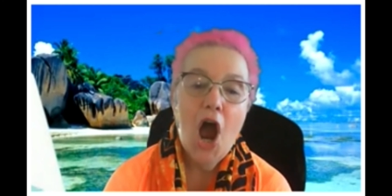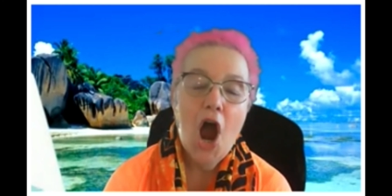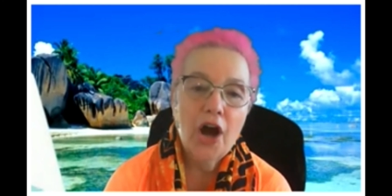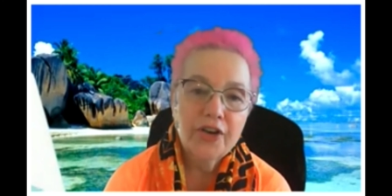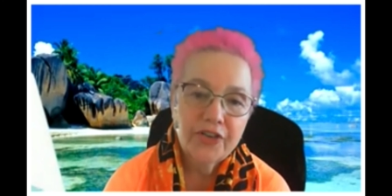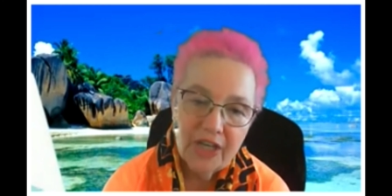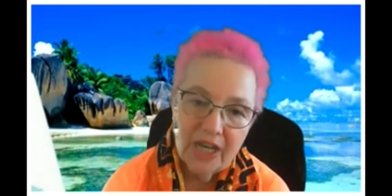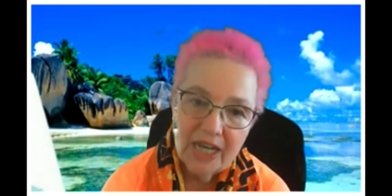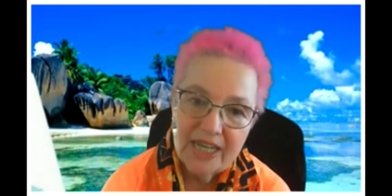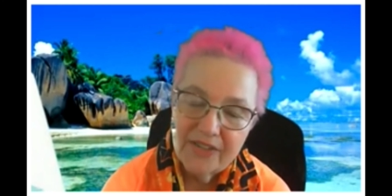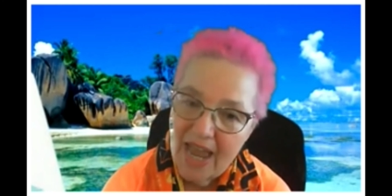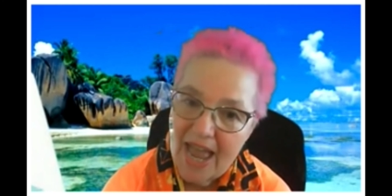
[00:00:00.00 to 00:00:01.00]
our
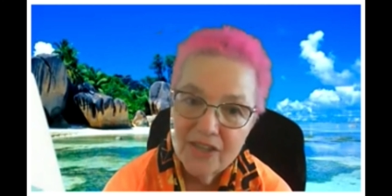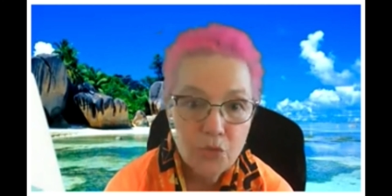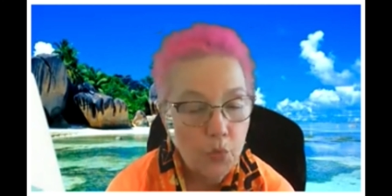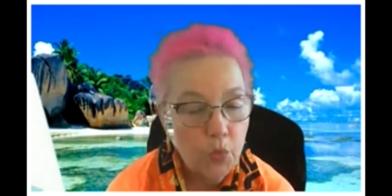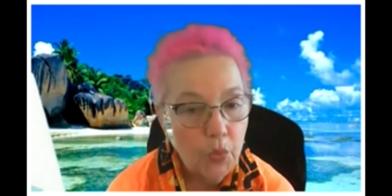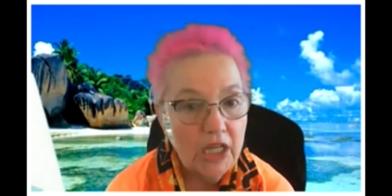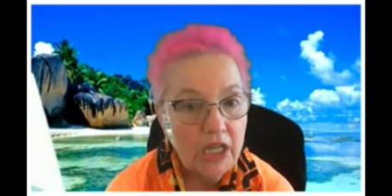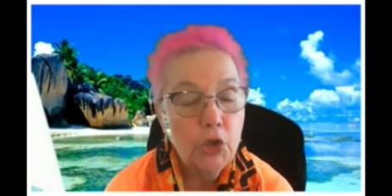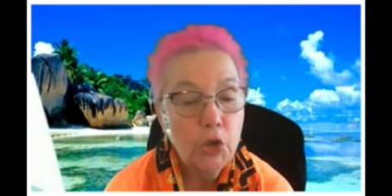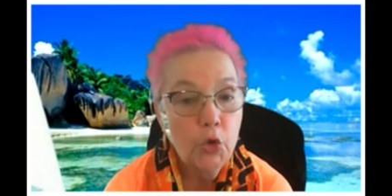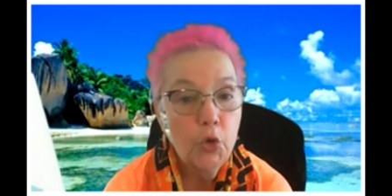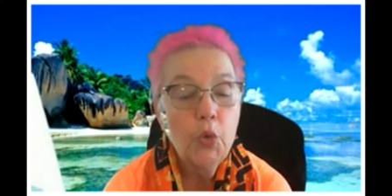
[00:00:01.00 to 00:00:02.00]
daily tasks we
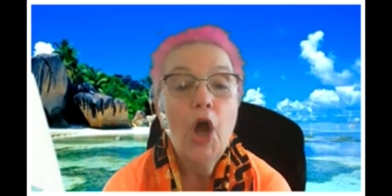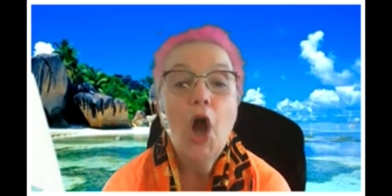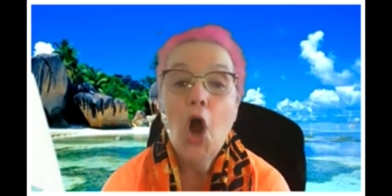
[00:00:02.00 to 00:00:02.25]
do